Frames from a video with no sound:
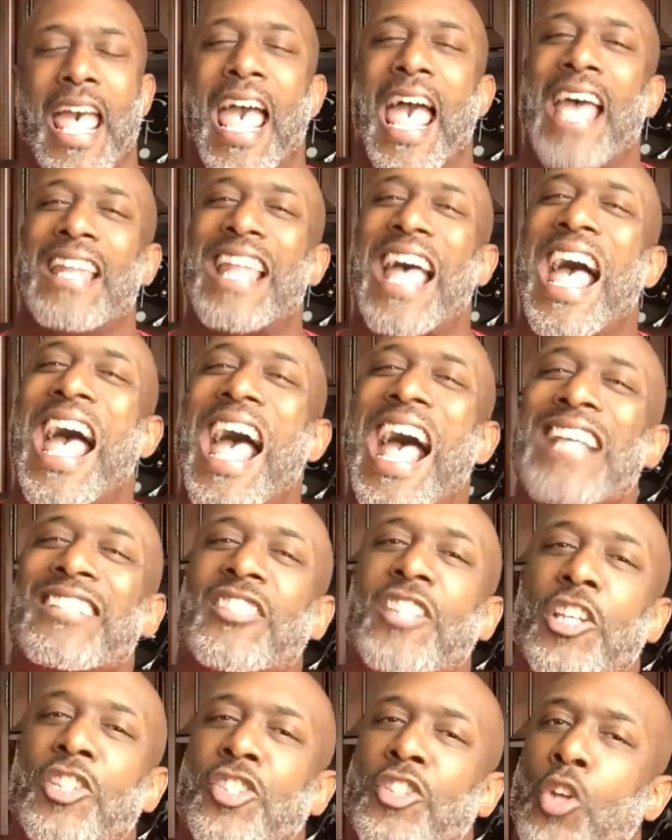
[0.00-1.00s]
And
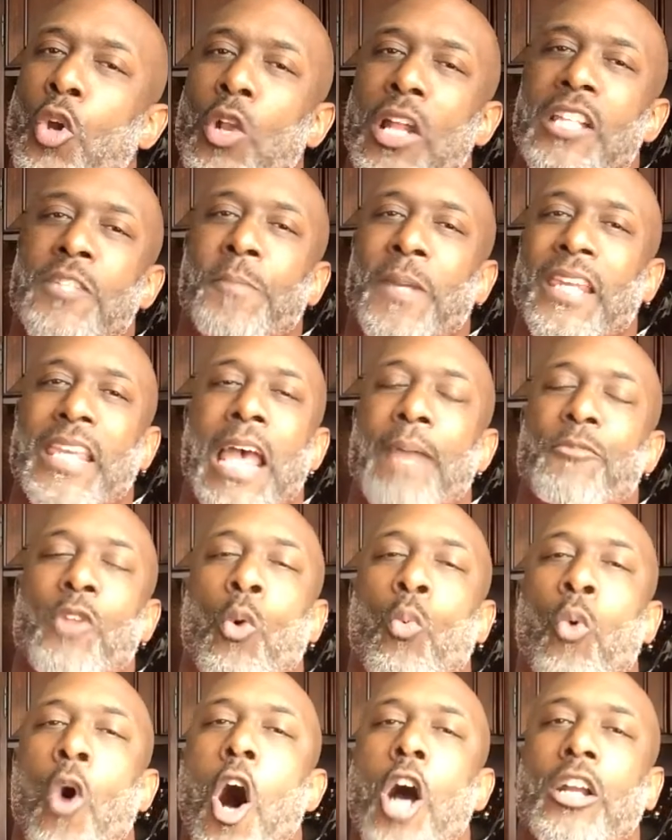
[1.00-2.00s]
as the students began to
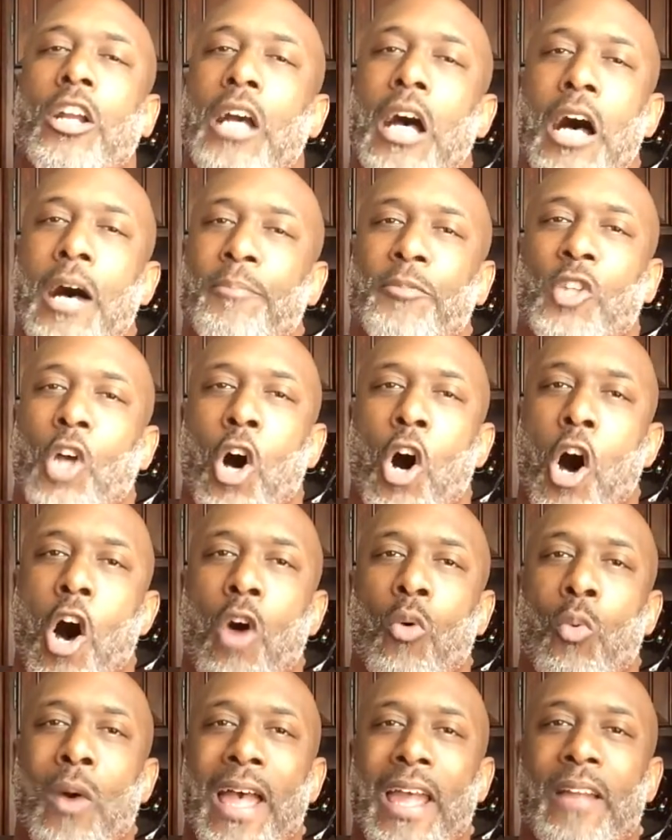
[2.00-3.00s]
walk up the
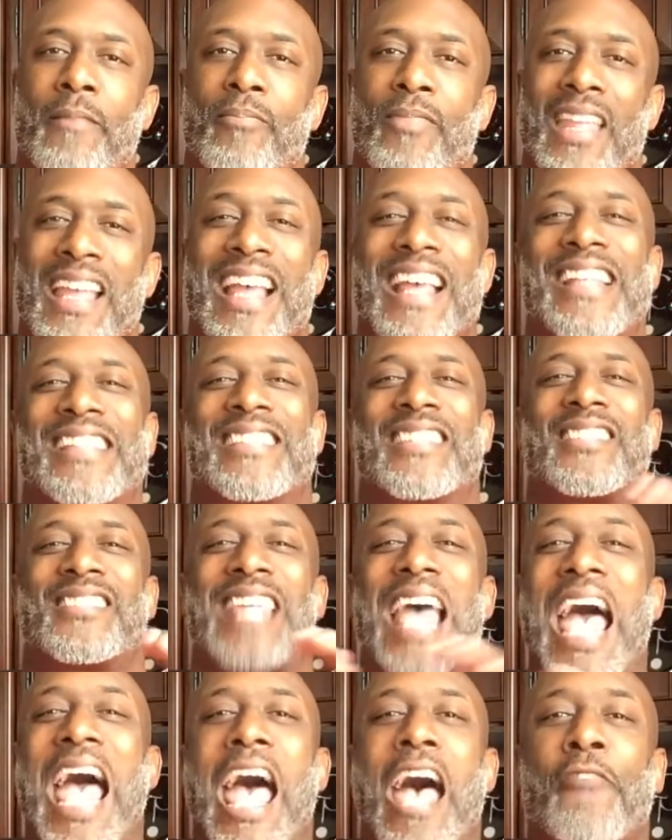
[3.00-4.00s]
hallway,
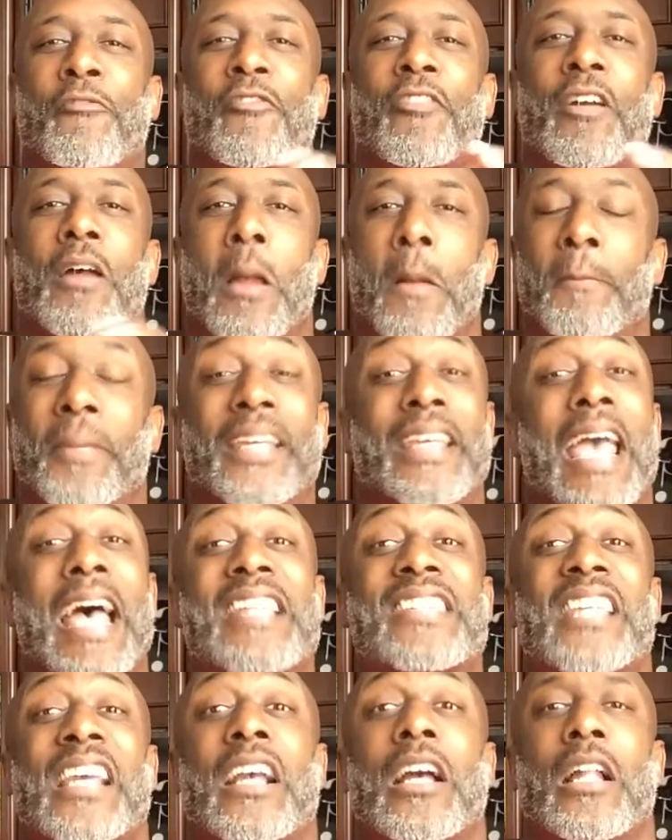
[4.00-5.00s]
staff
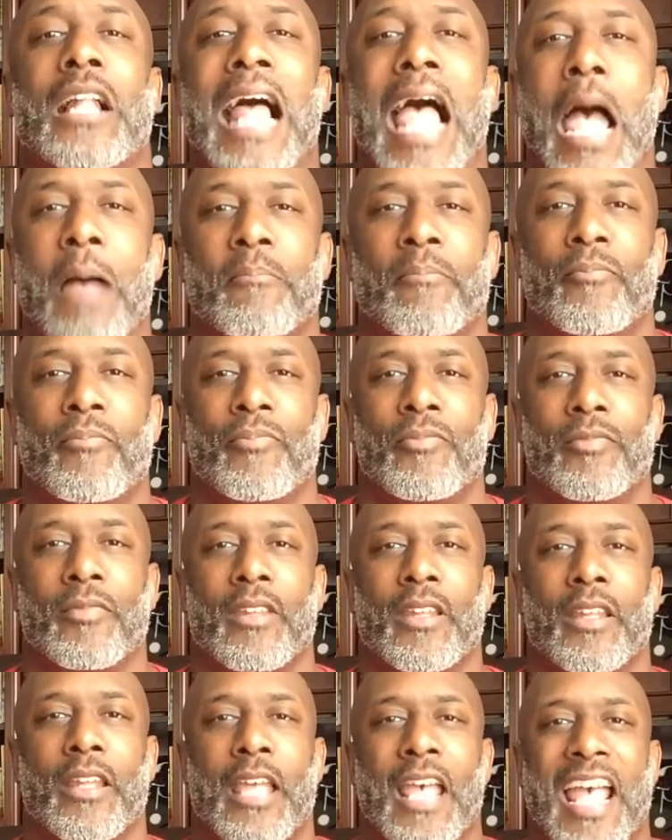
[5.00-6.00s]
began to clap.
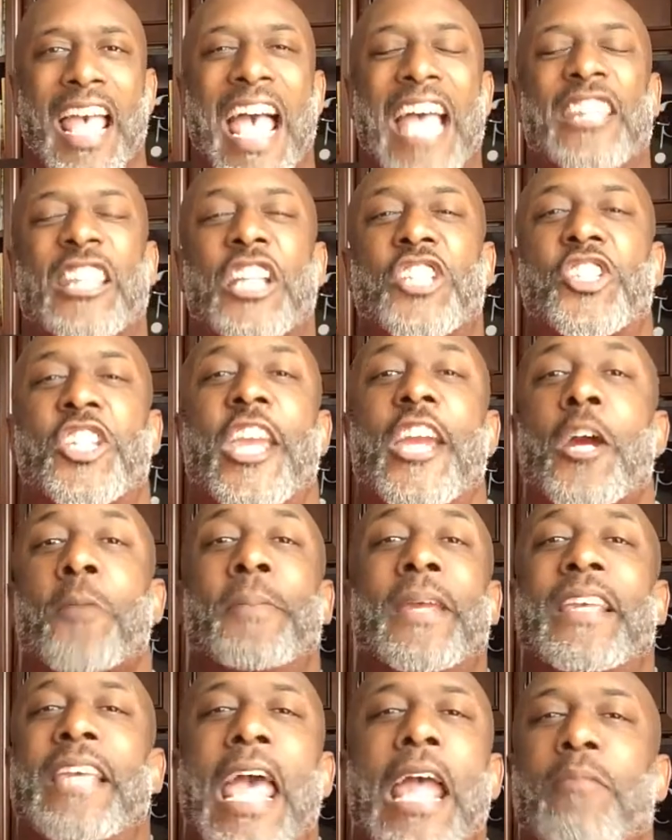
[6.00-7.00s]
And the cheer
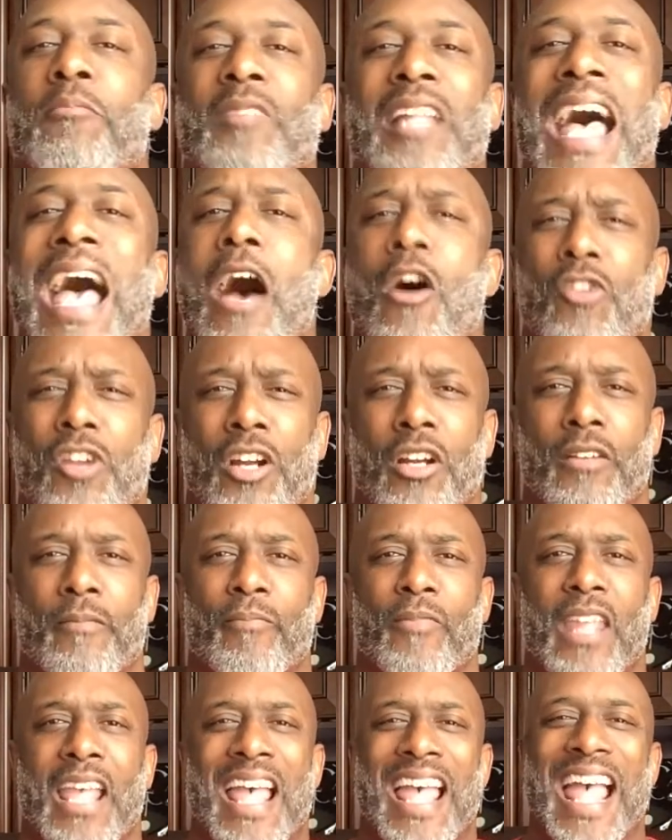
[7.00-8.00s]
became louder.
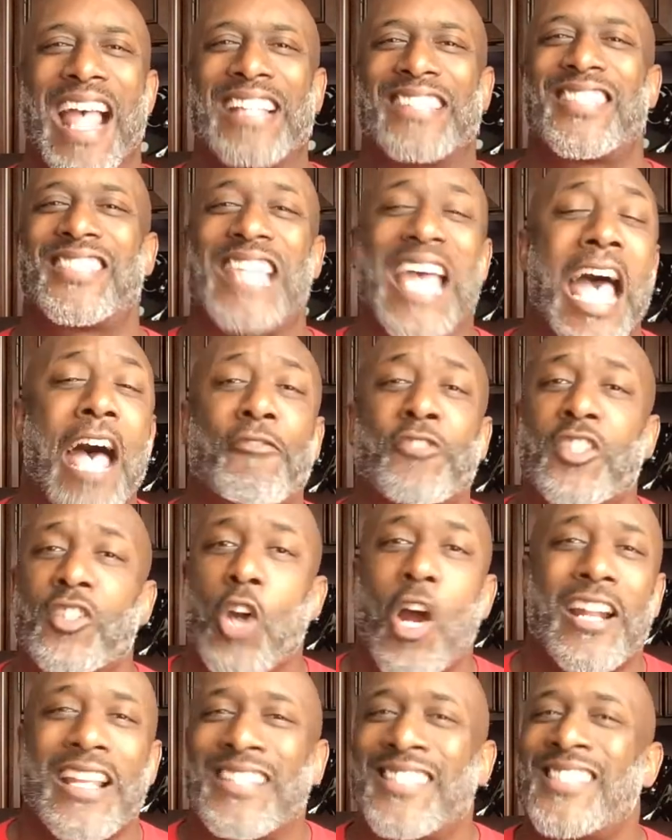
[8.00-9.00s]
And staff
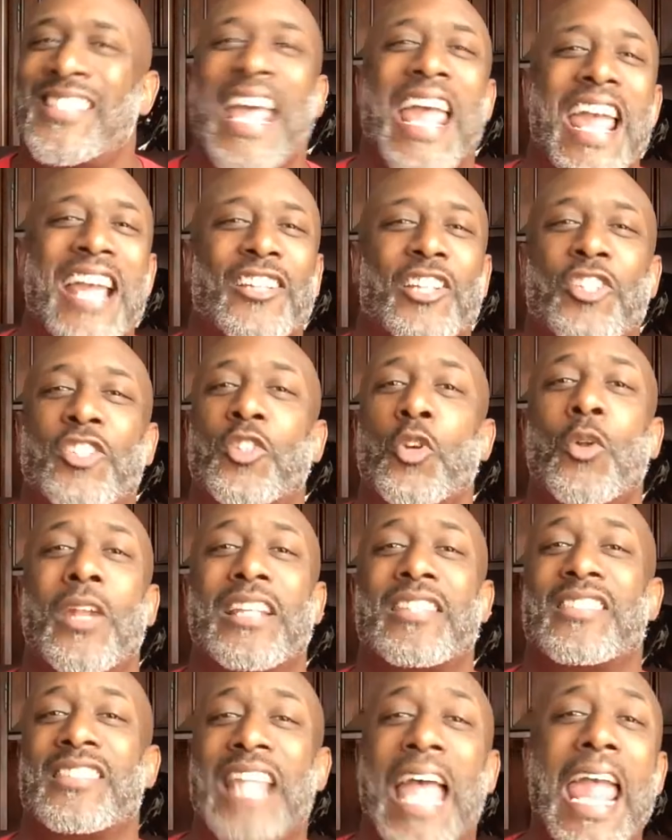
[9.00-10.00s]
started saying the
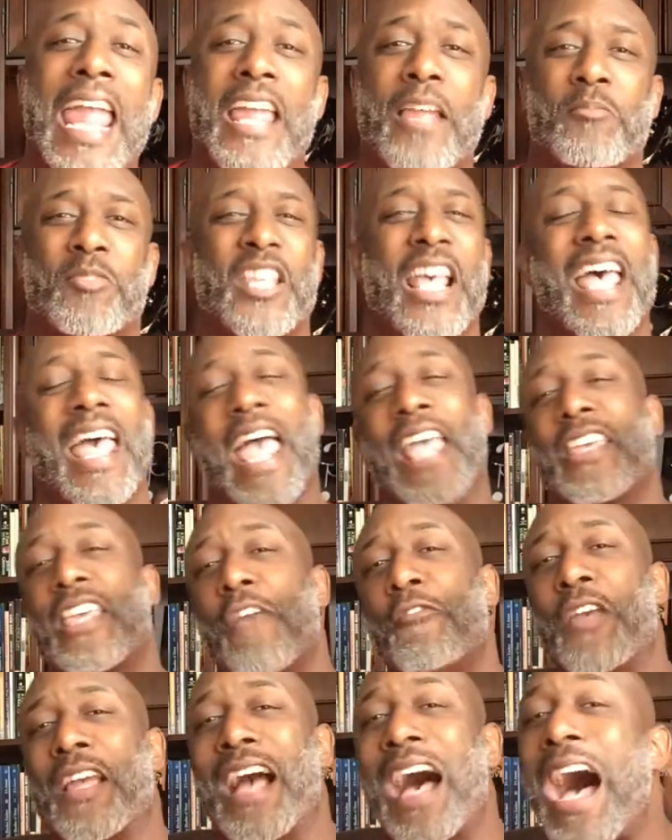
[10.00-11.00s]
students' names and
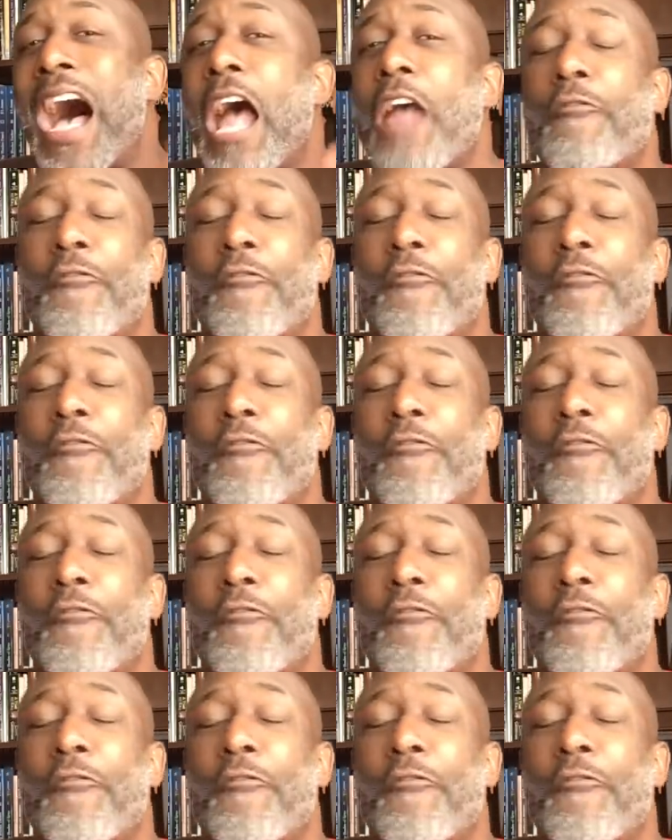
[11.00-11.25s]
giving high